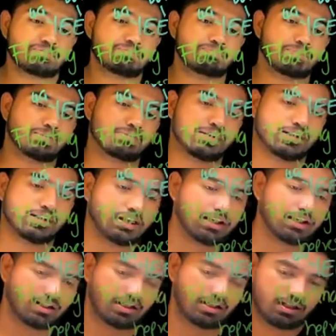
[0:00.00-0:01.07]

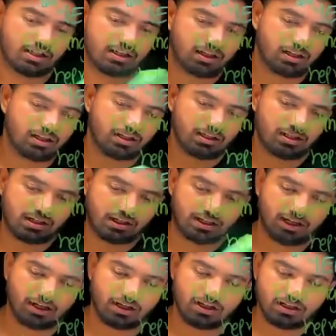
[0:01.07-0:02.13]
memory.
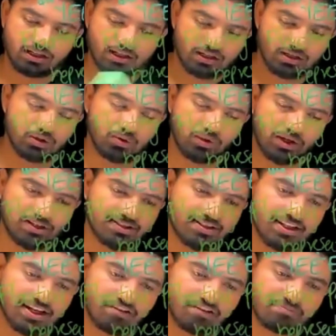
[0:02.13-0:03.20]
Okay, you can
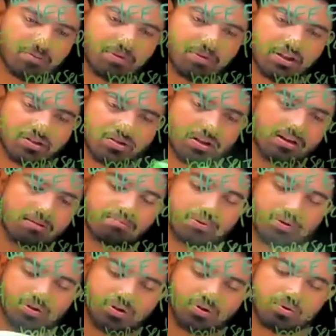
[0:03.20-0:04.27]
save memory in your
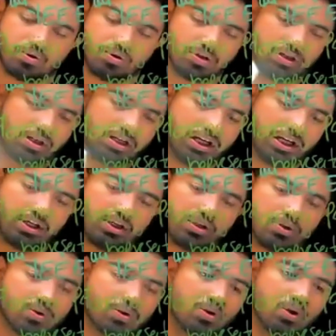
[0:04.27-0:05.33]
computer. You don't need
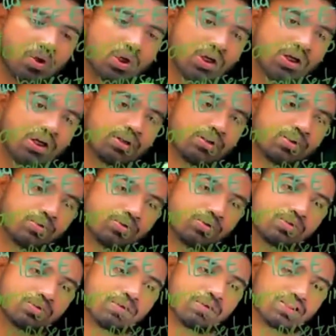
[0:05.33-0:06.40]
to use
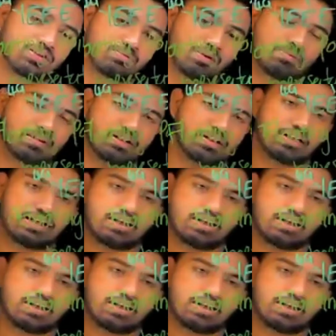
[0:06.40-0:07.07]
much memory.